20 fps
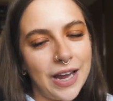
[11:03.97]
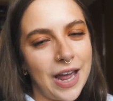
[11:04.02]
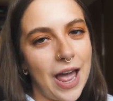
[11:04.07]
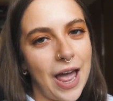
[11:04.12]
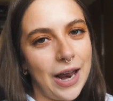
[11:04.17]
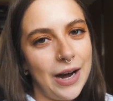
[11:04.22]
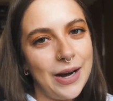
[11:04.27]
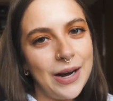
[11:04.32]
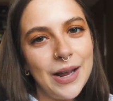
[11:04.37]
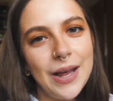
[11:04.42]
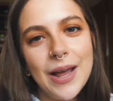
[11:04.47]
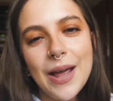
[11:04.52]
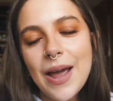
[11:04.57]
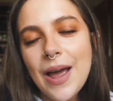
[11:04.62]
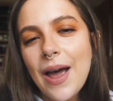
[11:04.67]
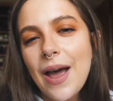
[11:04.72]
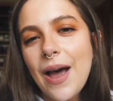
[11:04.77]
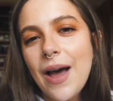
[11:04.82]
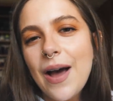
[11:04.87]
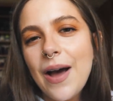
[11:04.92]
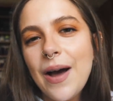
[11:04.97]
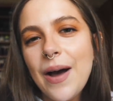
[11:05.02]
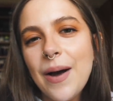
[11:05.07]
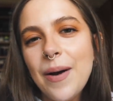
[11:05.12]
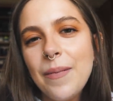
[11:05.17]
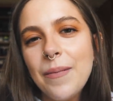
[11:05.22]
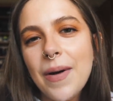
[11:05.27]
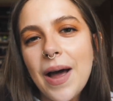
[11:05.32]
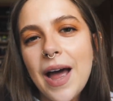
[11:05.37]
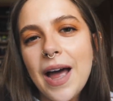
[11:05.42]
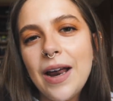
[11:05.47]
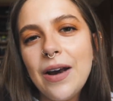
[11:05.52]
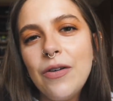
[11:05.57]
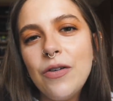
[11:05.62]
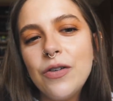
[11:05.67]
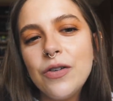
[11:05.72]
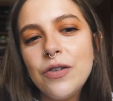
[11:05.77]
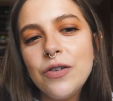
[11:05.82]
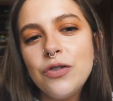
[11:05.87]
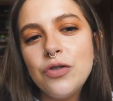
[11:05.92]
again um,
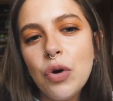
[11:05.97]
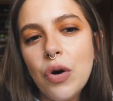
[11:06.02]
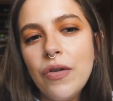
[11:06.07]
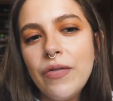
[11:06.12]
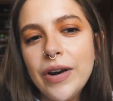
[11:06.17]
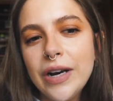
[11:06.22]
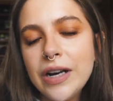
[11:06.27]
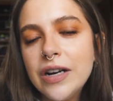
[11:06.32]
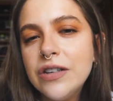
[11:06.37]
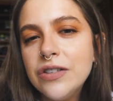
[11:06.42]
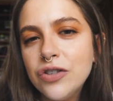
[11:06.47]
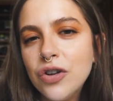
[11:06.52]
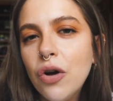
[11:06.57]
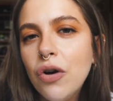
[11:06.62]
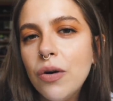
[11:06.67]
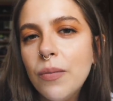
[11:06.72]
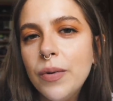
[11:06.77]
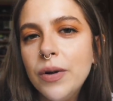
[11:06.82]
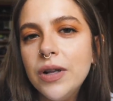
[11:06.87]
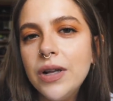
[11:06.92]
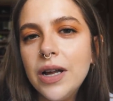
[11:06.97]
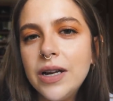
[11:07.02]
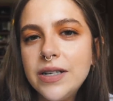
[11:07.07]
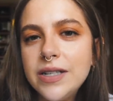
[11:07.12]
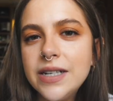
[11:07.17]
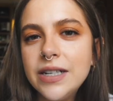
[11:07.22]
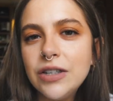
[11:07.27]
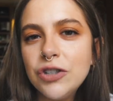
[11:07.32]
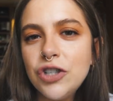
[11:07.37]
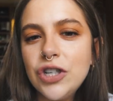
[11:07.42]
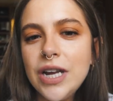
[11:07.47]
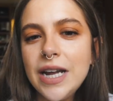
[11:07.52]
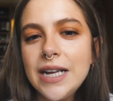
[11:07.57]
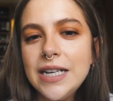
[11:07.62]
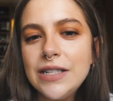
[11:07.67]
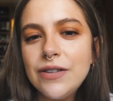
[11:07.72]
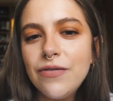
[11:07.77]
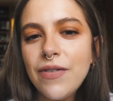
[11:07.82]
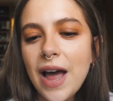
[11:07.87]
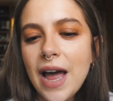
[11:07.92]
and sort of inconsolable until she
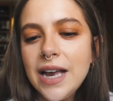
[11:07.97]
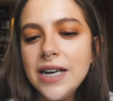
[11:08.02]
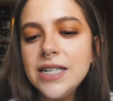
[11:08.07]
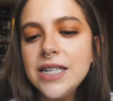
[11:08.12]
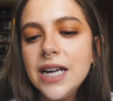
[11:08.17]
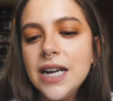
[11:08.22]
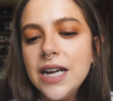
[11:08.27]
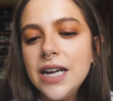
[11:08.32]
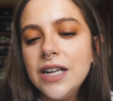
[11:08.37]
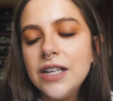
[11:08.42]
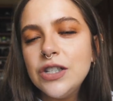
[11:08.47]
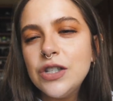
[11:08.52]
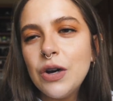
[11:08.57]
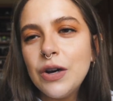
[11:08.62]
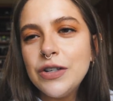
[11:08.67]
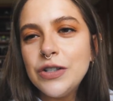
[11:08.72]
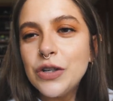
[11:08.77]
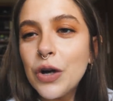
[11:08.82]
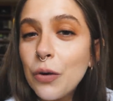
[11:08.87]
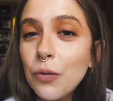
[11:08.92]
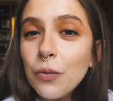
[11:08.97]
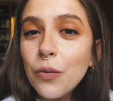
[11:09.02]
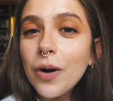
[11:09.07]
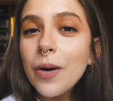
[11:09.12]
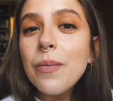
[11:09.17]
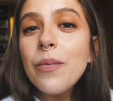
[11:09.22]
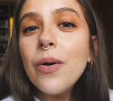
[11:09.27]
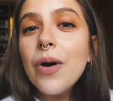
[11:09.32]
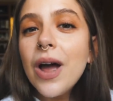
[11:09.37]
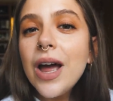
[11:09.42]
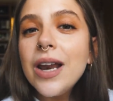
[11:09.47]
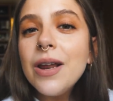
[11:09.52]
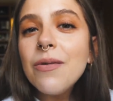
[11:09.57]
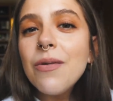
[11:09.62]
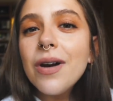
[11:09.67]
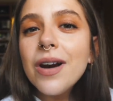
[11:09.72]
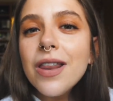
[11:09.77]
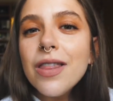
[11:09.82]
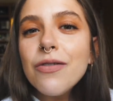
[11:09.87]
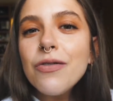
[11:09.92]
is fed so I don't want to put
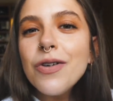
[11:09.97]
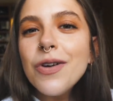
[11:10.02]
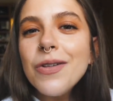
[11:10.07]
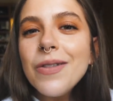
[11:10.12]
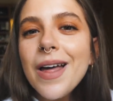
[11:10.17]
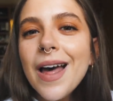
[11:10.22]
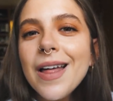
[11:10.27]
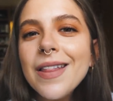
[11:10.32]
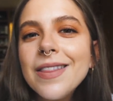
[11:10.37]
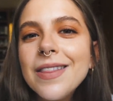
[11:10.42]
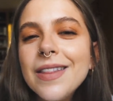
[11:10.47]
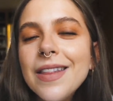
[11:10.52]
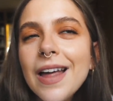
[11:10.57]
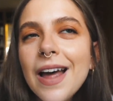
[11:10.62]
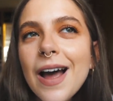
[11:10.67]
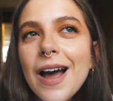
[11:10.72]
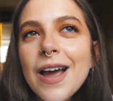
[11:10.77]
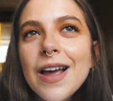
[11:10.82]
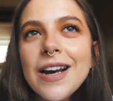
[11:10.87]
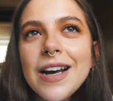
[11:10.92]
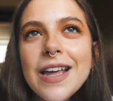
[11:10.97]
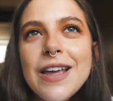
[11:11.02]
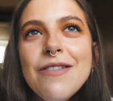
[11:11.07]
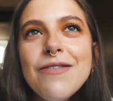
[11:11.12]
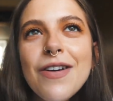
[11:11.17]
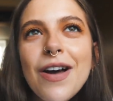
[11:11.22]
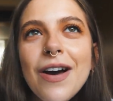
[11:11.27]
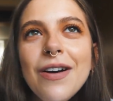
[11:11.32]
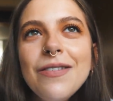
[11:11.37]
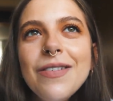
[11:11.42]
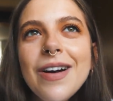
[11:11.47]
anyone through that that I leave her